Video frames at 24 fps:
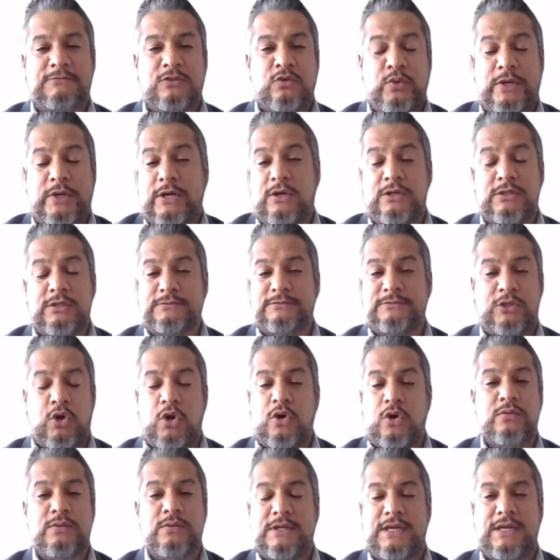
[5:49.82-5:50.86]
We all
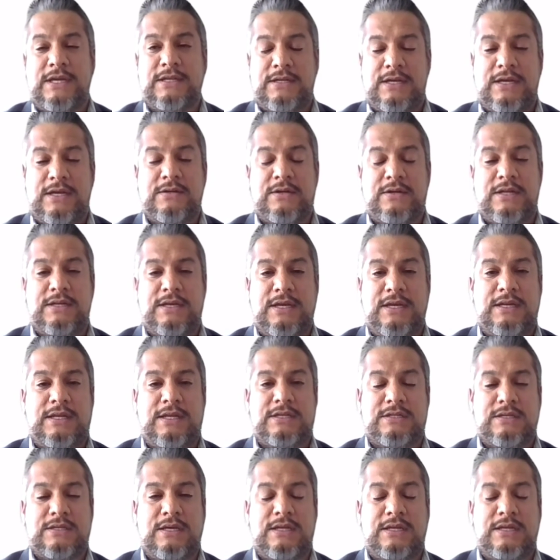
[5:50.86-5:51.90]
know, and it
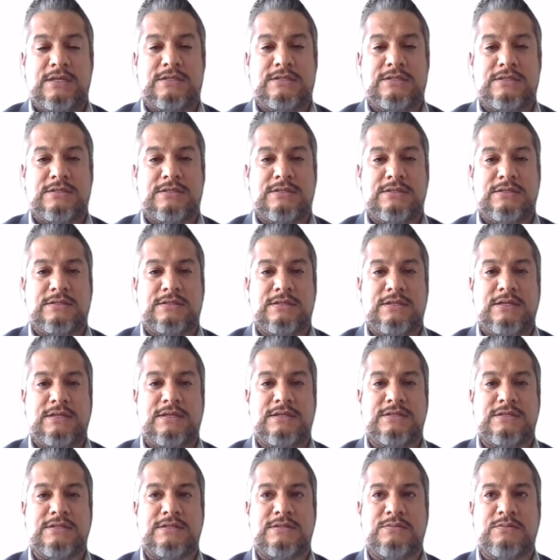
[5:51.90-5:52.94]

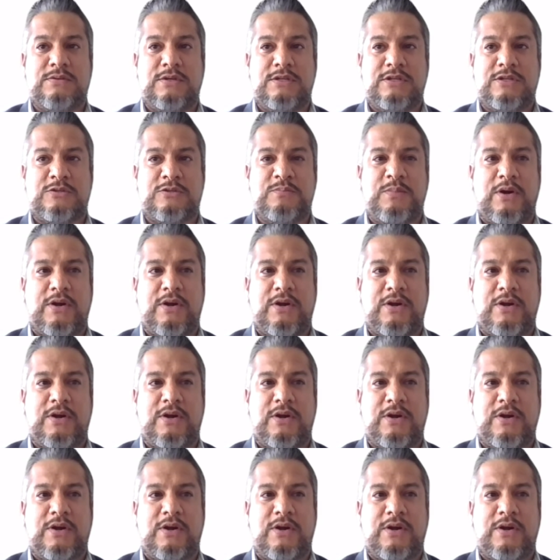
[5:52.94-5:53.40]
is